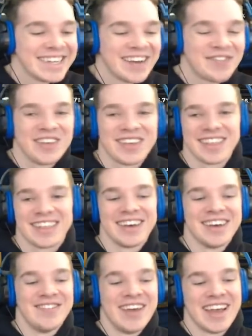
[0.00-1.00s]
That feels
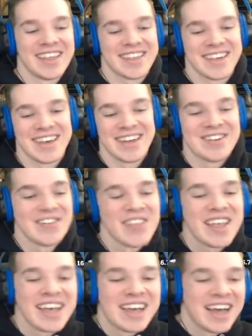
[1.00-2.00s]
good, man. Shit.
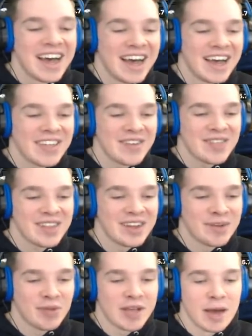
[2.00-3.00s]
Uh, I think I'm just
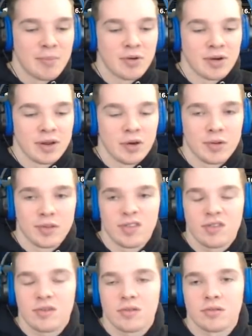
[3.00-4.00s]
going to play Umbra and
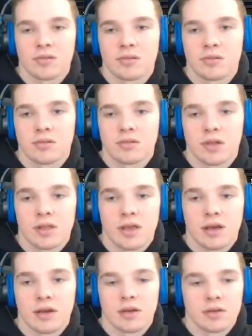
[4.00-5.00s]
Oakens. Go to
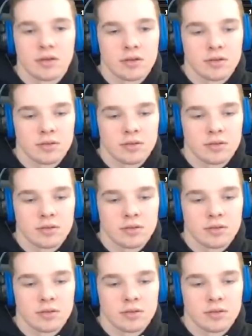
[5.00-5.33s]
Tiger.